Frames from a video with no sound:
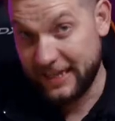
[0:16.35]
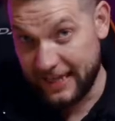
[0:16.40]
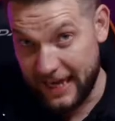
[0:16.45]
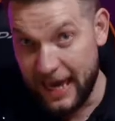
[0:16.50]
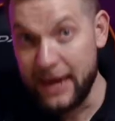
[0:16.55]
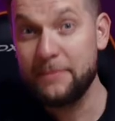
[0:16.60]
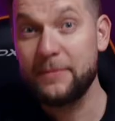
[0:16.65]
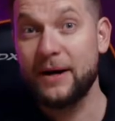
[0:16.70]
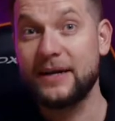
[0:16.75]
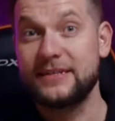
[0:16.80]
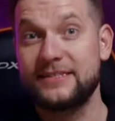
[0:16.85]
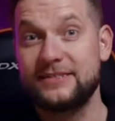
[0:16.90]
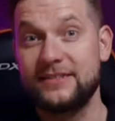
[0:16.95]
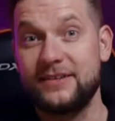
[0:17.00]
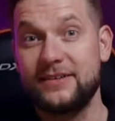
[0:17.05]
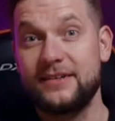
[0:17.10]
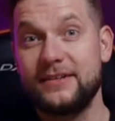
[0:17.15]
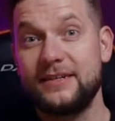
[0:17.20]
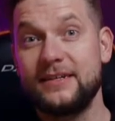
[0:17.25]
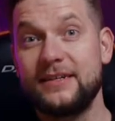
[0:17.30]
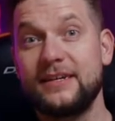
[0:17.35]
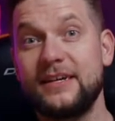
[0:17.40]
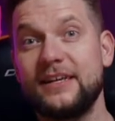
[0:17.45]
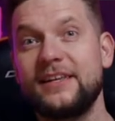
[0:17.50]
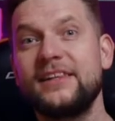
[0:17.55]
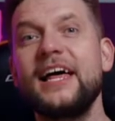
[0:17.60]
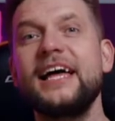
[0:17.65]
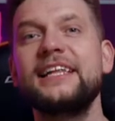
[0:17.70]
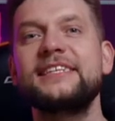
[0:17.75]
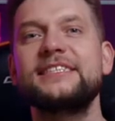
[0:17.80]
game master.
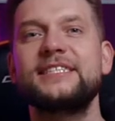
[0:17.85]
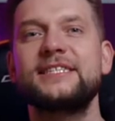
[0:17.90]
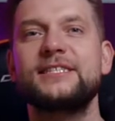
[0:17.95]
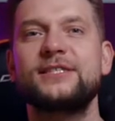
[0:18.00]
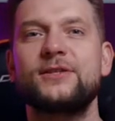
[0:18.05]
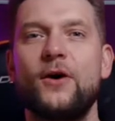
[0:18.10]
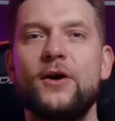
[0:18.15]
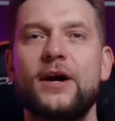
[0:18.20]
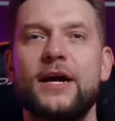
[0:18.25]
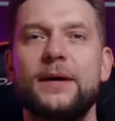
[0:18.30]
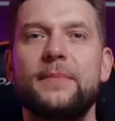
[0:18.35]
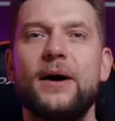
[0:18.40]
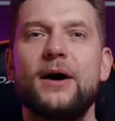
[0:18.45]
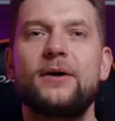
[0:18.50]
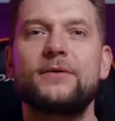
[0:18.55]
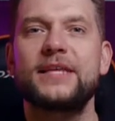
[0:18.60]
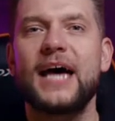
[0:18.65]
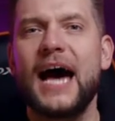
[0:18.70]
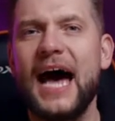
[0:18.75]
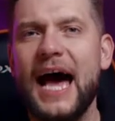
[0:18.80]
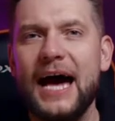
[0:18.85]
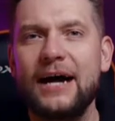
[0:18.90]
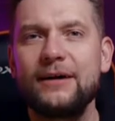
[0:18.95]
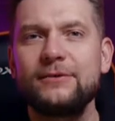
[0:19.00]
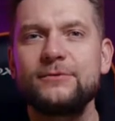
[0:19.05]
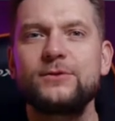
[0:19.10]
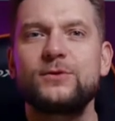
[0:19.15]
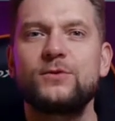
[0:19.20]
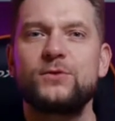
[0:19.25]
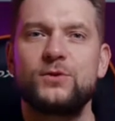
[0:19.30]
Let's talk about
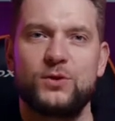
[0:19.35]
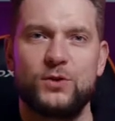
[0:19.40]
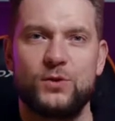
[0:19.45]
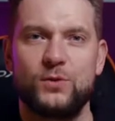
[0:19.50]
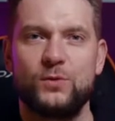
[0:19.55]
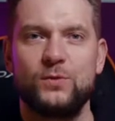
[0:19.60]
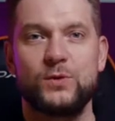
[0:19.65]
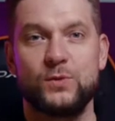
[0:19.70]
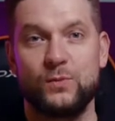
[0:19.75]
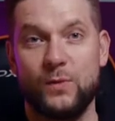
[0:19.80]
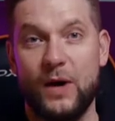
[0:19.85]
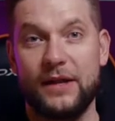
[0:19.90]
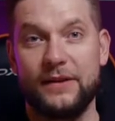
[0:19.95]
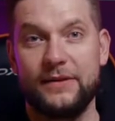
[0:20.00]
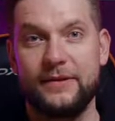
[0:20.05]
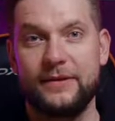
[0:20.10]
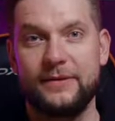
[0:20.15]
how to choose one.